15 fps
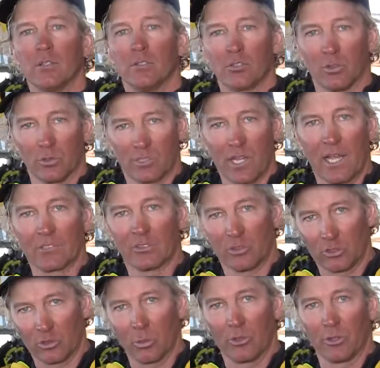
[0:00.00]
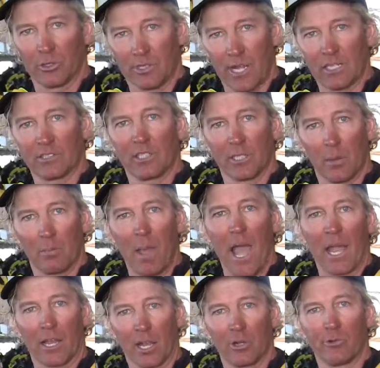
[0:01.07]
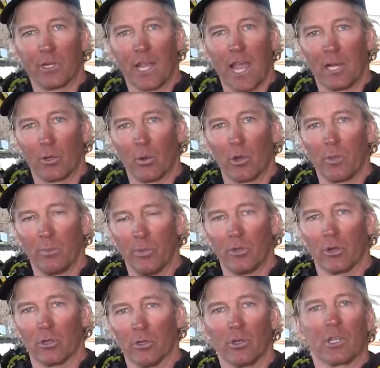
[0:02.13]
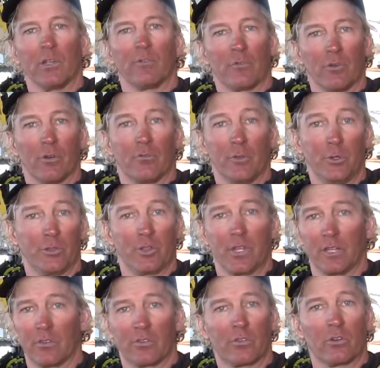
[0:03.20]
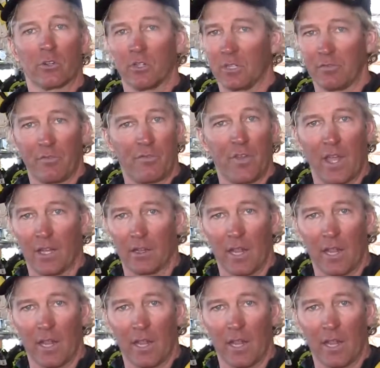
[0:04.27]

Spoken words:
So testers, when they're testing a backcountry category boot, are looking for a few things. Certainly fit,